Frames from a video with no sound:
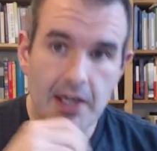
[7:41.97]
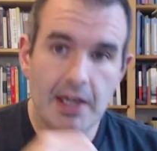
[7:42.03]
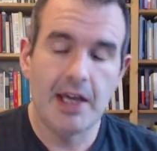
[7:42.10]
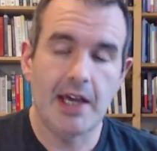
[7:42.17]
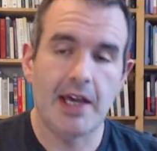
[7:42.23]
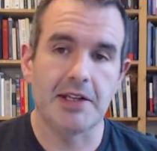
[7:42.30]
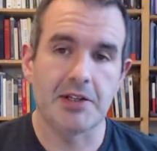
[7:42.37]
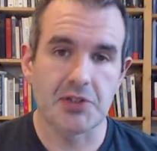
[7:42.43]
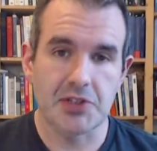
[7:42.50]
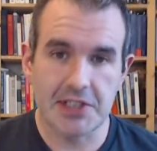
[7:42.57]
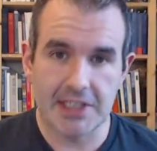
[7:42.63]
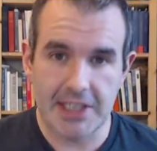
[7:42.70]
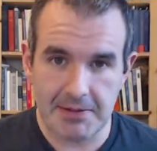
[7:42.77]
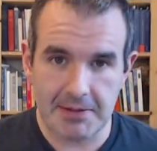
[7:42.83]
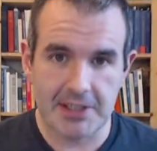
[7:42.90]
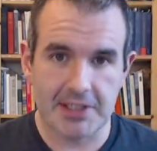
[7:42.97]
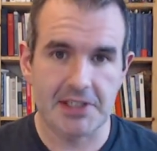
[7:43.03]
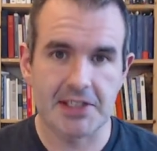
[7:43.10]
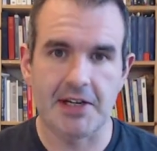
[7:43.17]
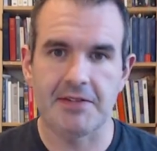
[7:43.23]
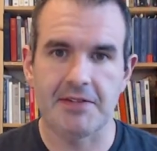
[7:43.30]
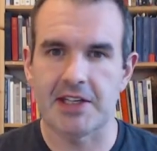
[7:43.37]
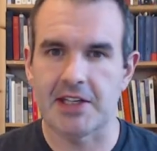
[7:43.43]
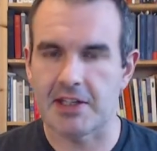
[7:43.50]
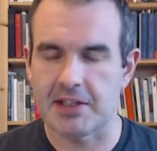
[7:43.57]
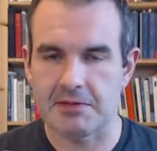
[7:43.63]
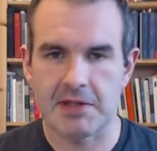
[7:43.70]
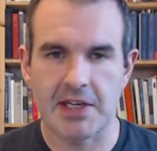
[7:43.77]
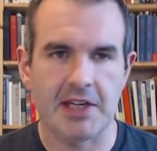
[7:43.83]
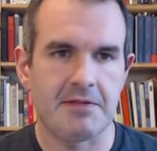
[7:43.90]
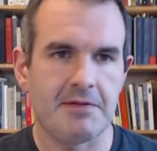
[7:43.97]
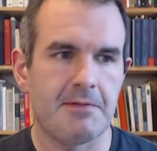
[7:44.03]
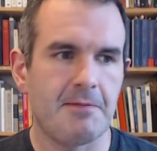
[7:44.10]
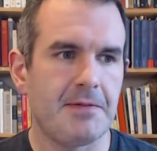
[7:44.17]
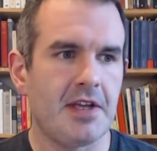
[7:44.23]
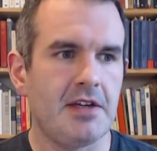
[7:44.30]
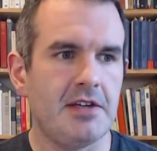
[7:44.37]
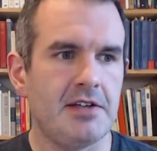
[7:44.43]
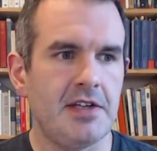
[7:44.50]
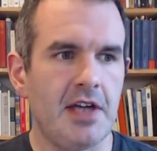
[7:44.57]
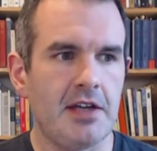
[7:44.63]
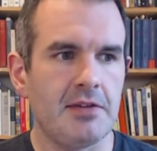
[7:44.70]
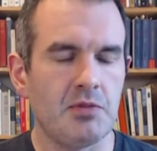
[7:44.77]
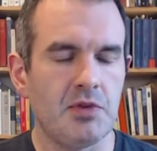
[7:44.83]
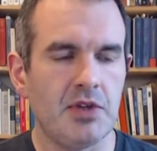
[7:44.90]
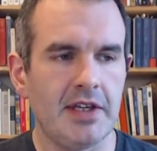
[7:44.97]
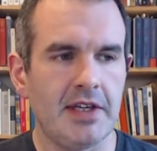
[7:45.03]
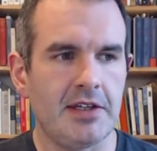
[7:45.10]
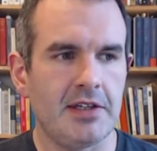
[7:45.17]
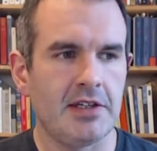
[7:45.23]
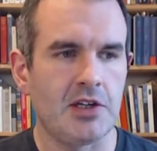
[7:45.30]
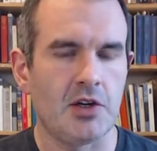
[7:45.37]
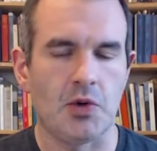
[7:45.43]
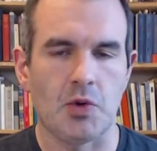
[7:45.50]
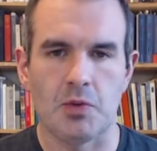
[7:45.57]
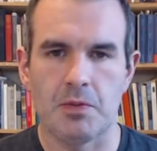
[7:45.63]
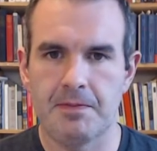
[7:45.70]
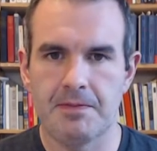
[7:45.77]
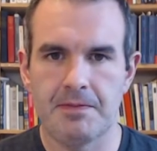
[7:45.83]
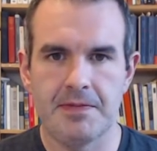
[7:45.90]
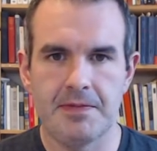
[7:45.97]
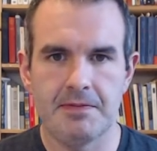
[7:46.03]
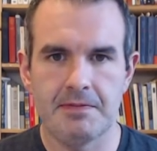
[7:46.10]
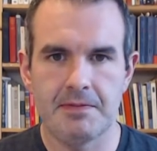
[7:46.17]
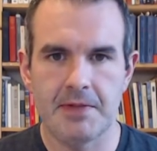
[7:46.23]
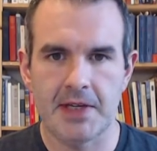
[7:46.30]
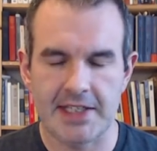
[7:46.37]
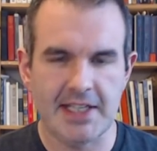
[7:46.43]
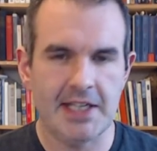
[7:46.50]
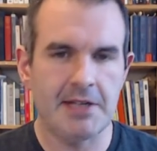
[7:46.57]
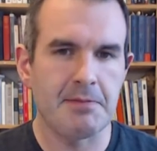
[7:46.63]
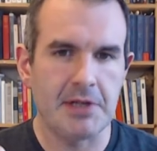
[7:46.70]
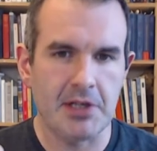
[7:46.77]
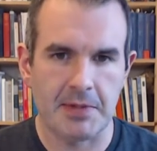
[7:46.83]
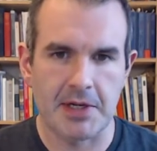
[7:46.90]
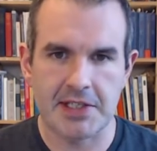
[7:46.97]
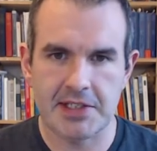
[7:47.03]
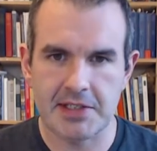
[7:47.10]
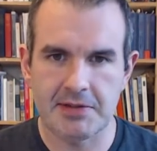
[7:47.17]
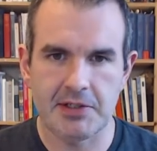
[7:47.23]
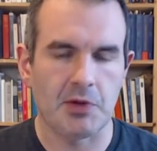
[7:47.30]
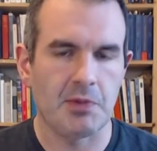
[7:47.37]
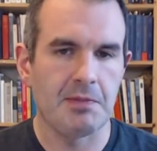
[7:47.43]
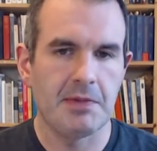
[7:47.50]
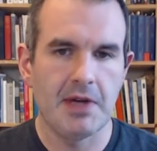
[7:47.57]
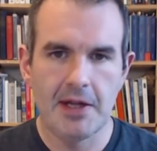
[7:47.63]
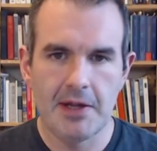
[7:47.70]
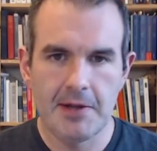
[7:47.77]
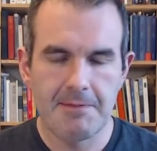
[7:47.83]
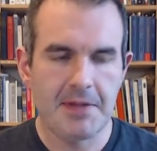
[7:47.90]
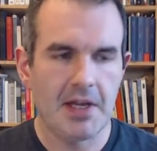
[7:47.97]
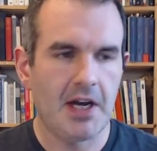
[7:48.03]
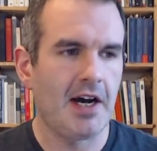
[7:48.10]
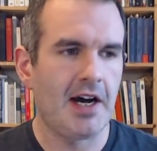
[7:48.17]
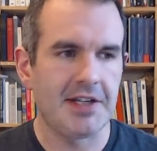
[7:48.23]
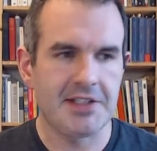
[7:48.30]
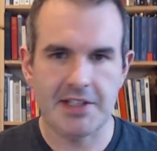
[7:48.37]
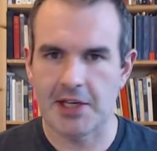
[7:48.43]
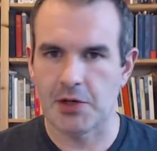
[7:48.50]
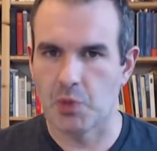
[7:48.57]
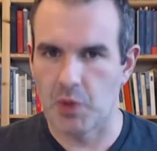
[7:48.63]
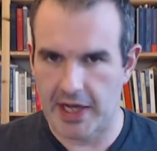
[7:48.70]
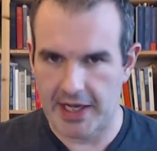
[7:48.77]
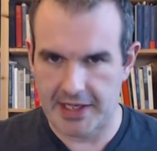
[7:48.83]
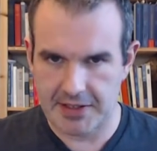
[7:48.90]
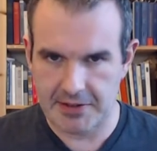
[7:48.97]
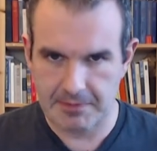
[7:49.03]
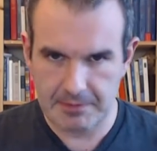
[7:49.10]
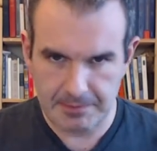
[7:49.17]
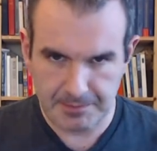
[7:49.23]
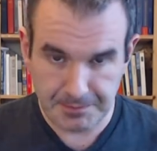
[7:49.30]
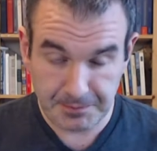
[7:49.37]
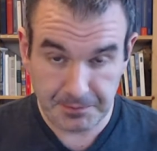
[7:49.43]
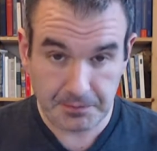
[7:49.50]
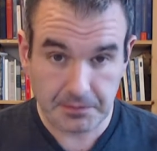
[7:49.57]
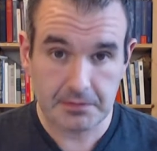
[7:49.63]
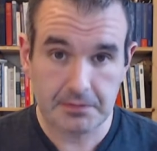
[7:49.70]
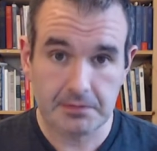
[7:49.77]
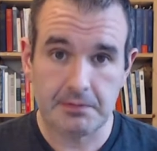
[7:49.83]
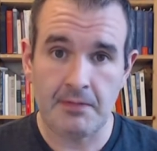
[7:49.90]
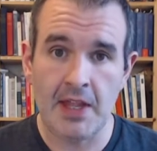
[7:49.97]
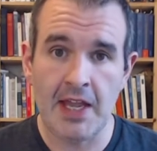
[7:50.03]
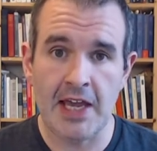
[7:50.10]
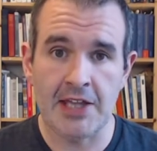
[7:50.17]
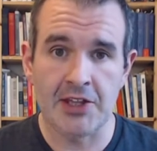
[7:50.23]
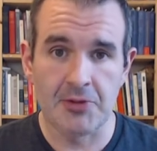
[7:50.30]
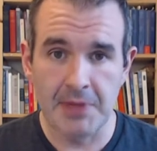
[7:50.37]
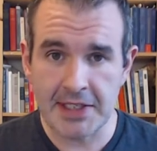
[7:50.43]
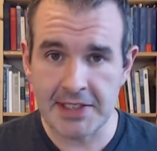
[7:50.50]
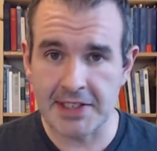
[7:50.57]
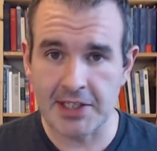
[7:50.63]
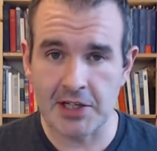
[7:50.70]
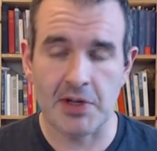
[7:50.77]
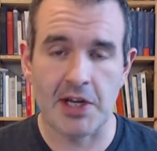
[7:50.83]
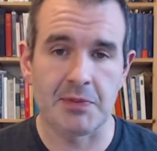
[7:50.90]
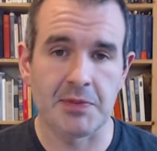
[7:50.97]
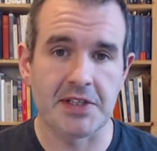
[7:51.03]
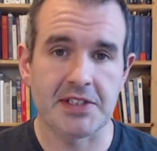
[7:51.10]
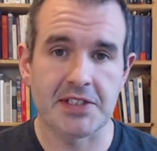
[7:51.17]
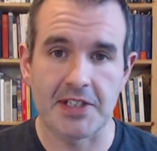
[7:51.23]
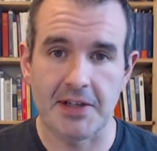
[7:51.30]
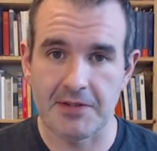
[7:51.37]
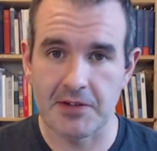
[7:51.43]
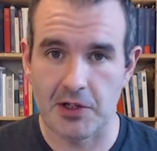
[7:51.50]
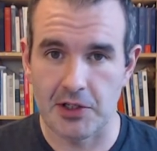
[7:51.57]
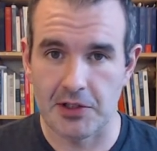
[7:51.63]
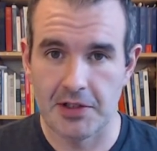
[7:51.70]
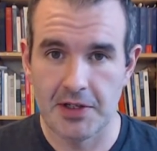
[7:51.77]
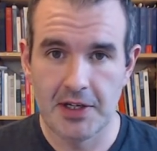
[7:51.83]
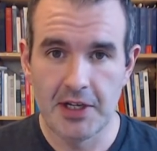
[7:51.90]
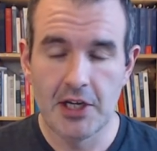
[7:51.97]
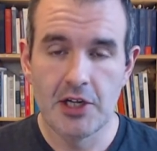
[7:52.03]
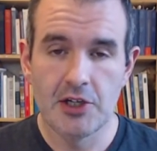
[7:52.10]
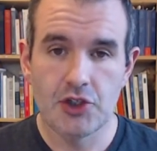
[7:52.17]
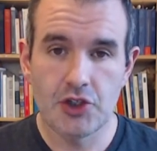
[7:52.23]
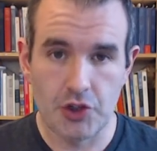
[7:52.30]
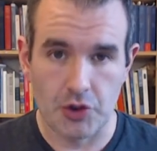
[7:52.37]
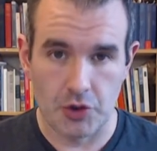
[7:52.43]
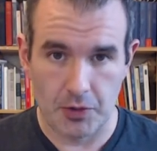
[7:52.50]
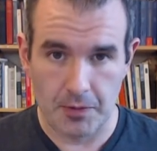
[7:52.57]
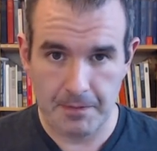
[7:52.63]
And they're steaming the stuff, getting it kind of not really, again, it's not a beer, but it's, hot and wet. And they're mixing it around with this stuff called chu.